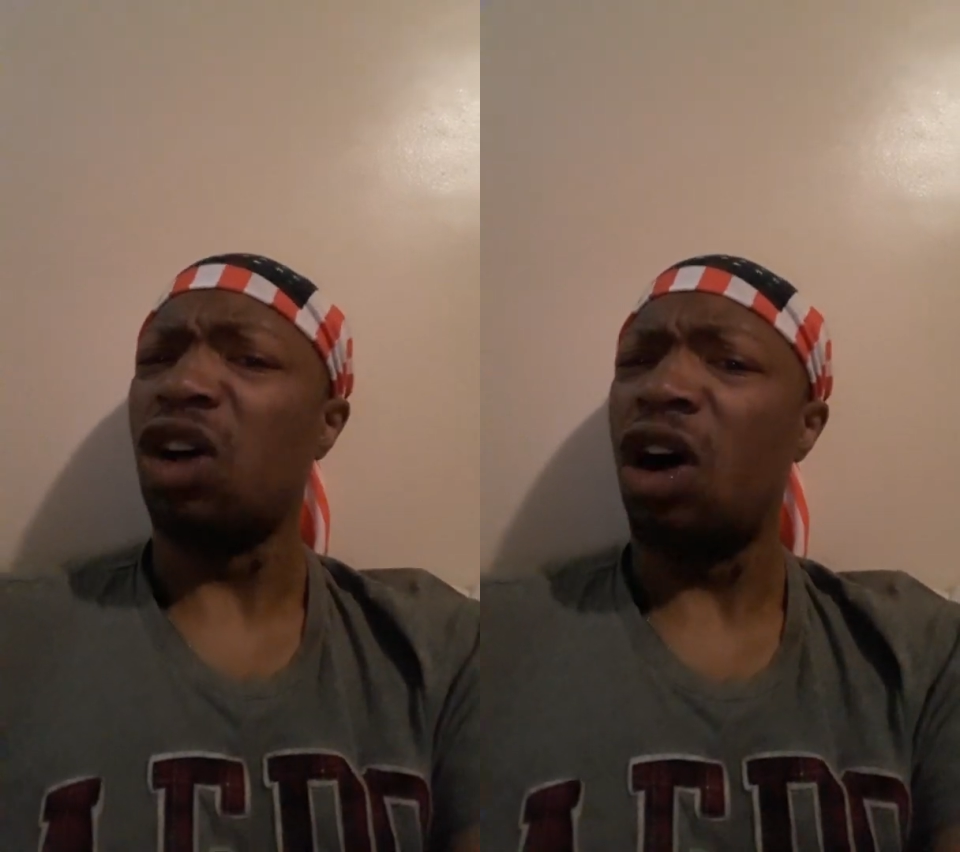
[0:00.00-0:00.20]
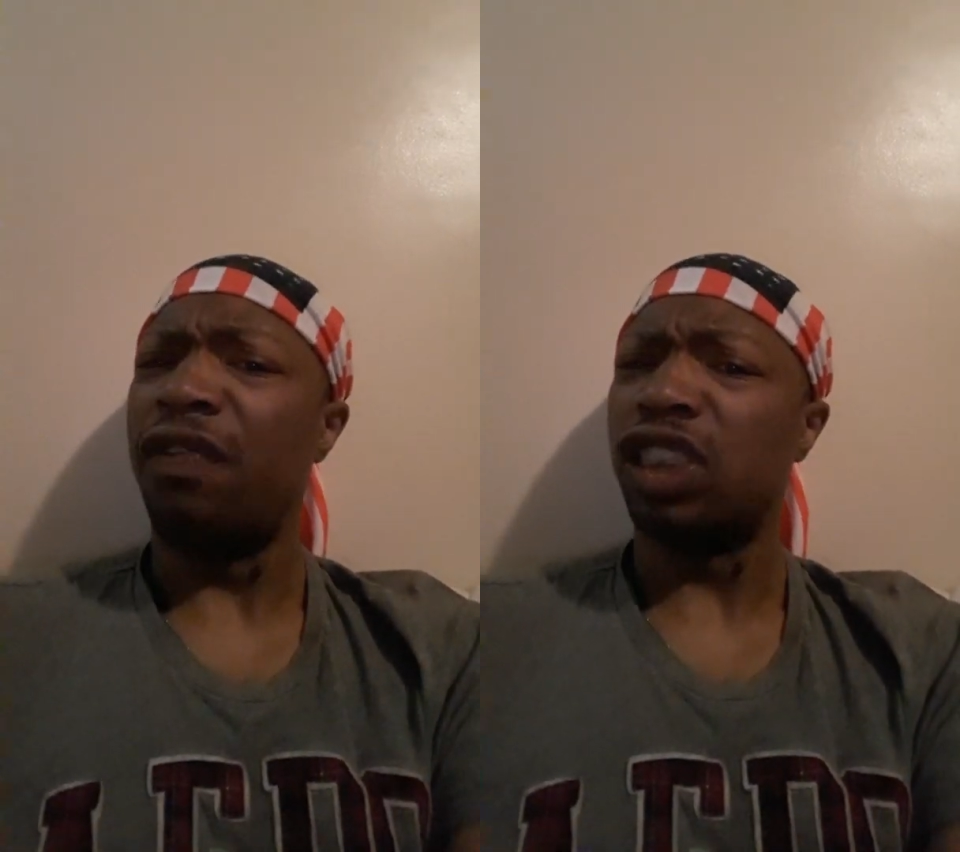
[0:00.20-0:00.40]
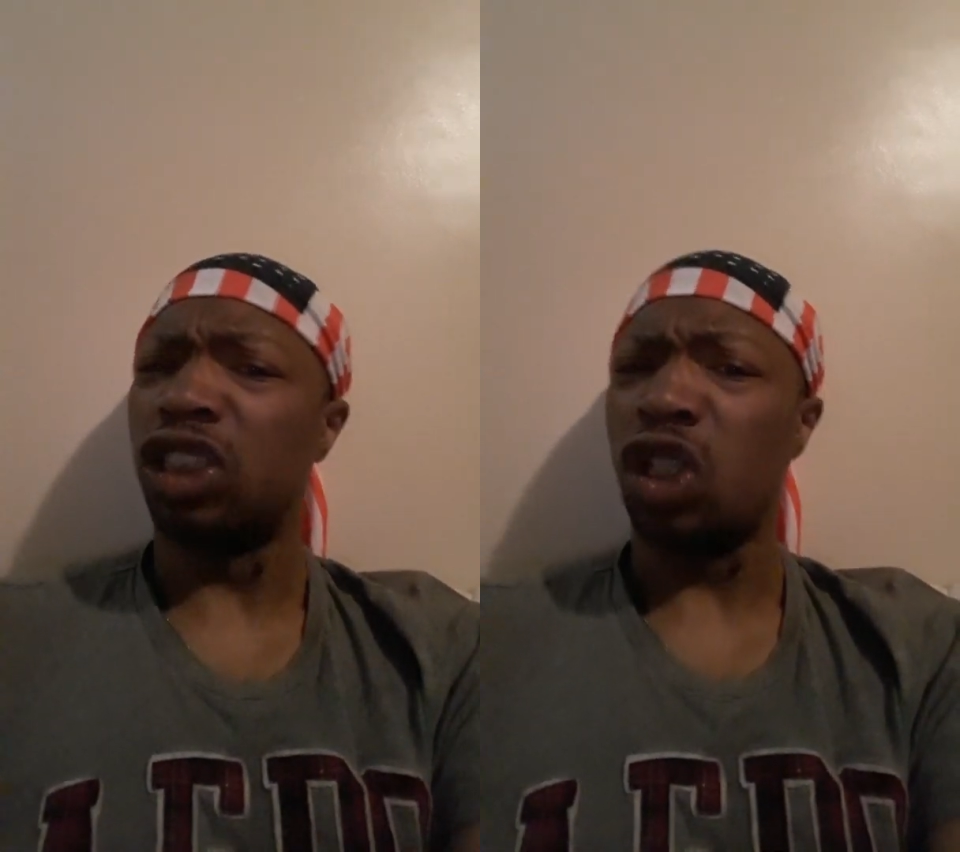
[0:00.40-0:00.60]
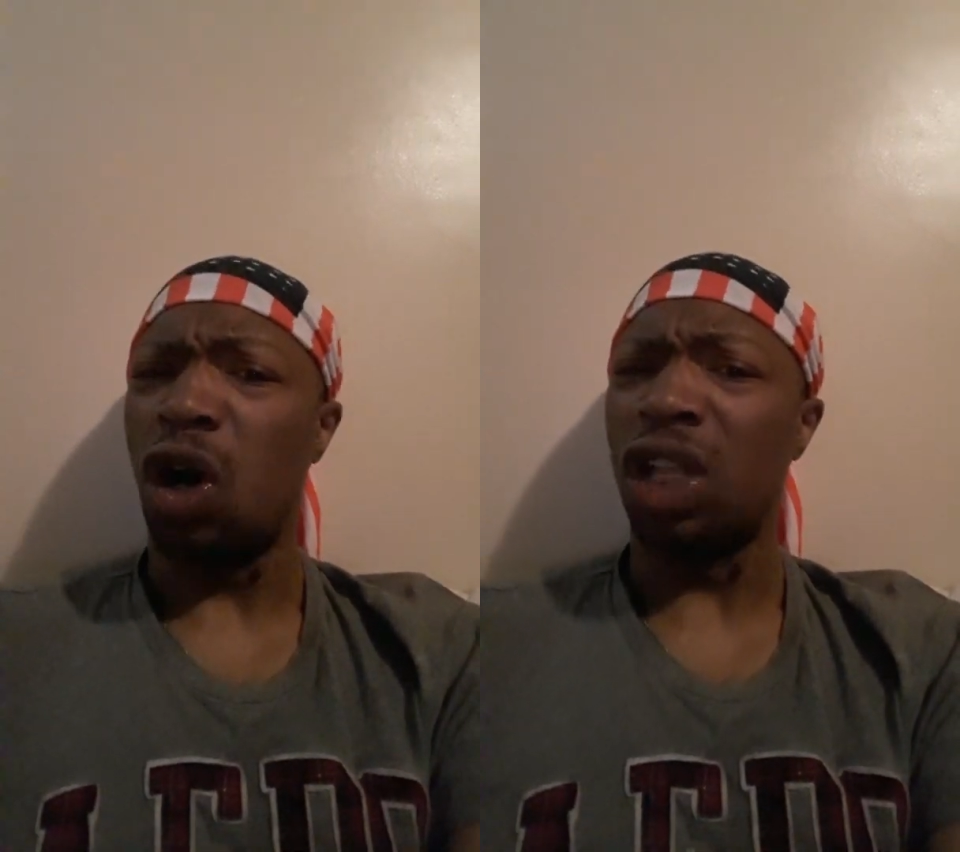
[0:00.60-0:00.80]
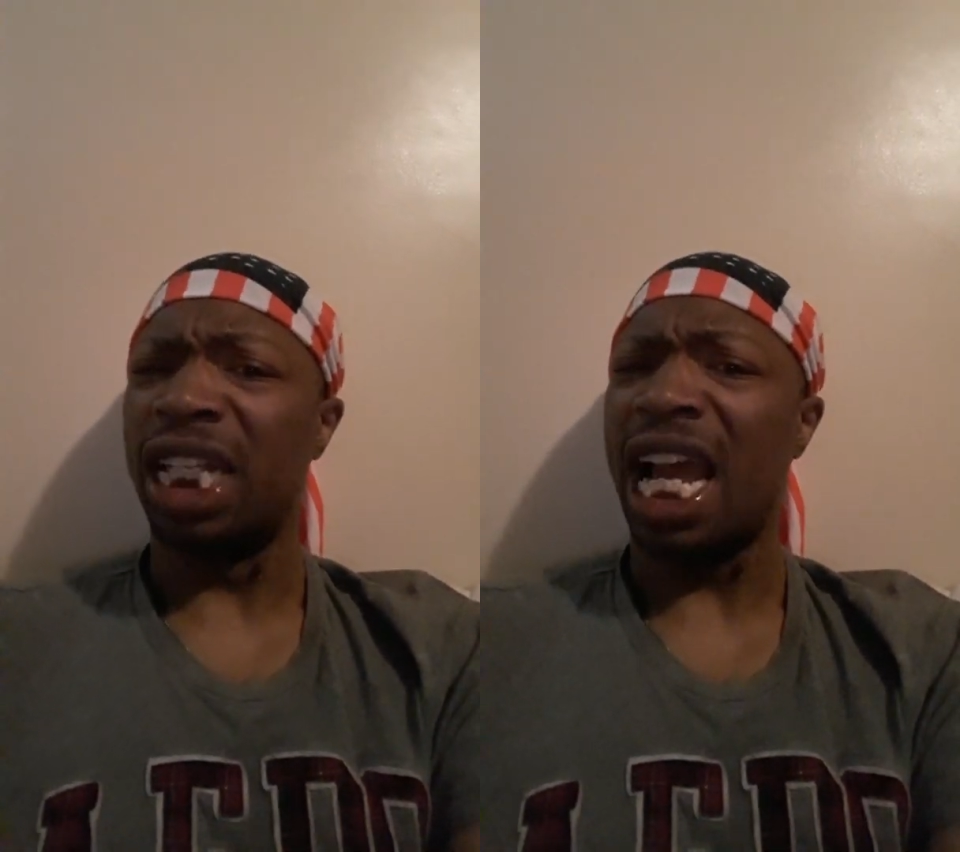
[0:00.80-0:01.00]
officers
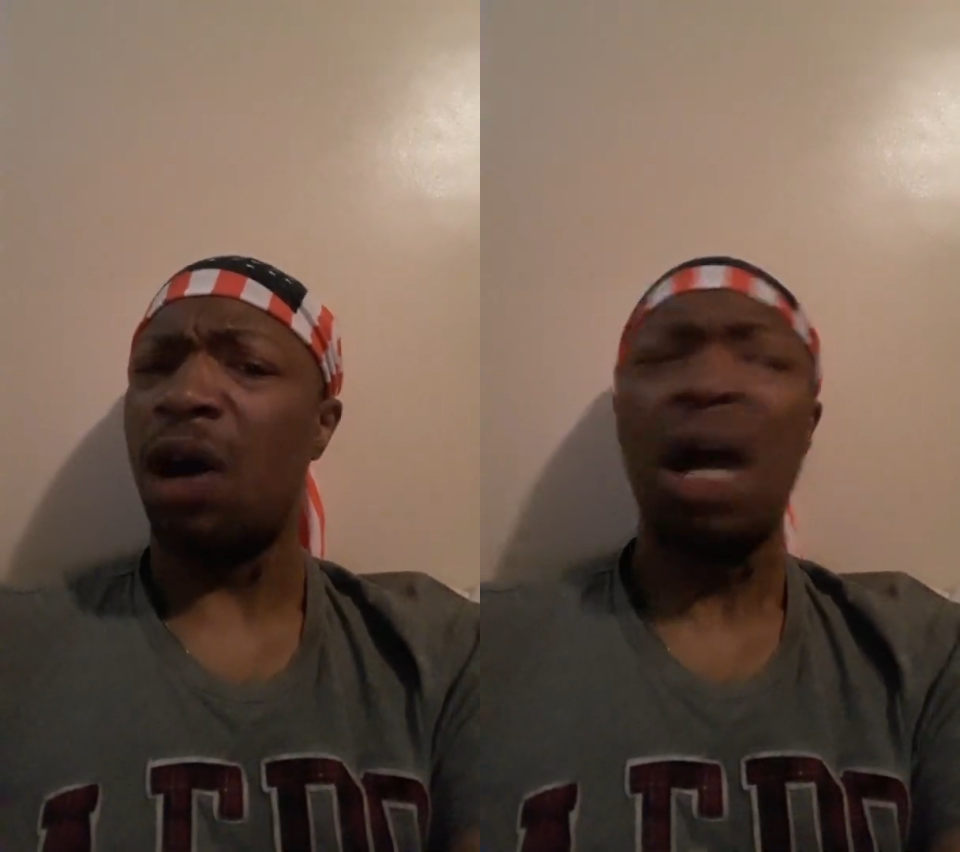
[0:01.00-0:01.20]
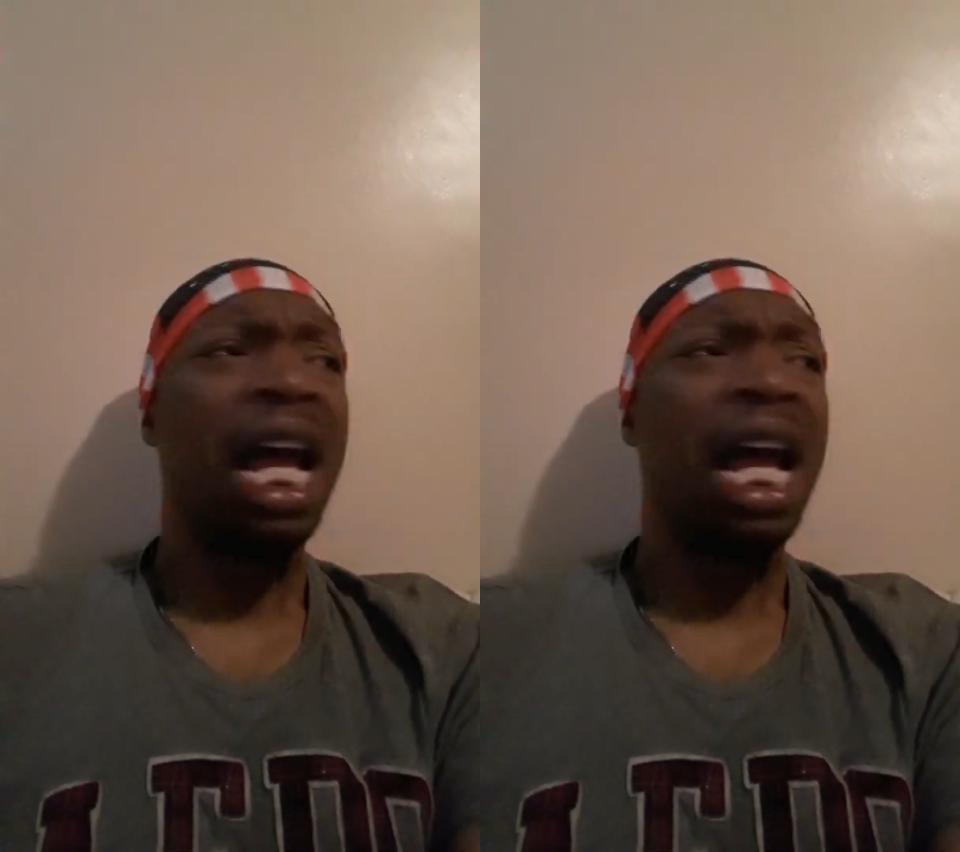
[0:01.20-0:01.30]
calling out